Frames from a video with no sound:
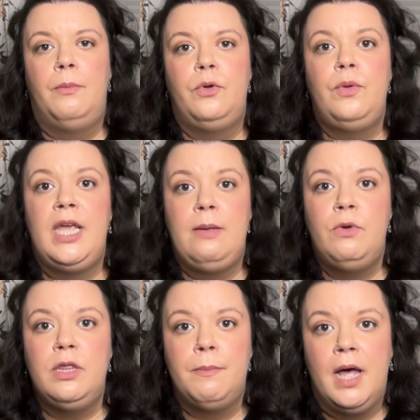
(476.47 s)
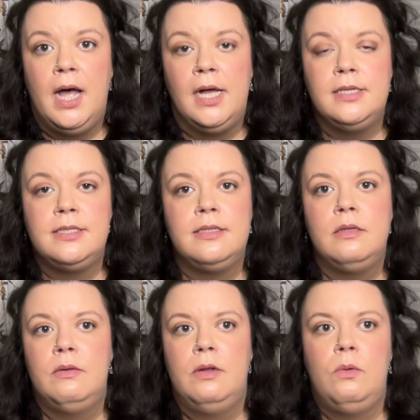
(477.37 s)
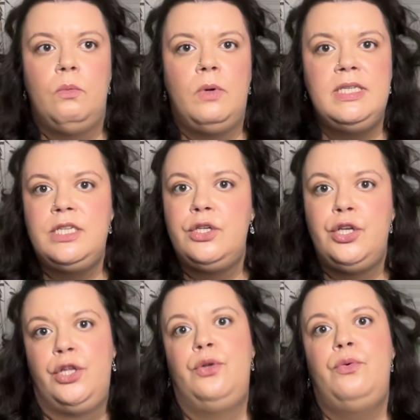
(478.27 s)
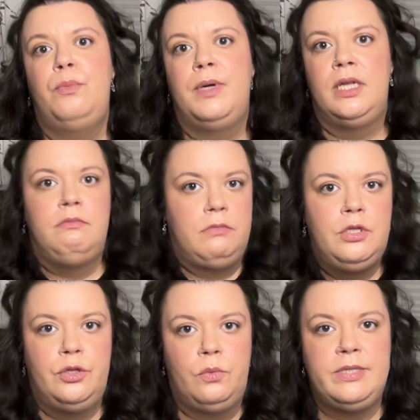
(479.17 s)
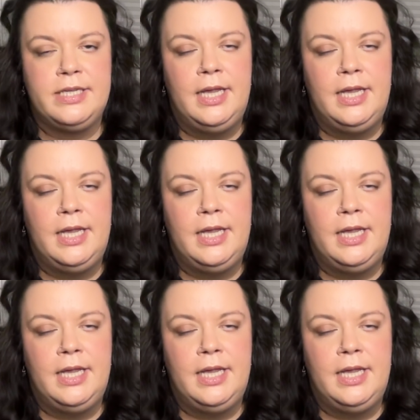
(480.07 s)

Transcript: who came with a box, wasn't new, but was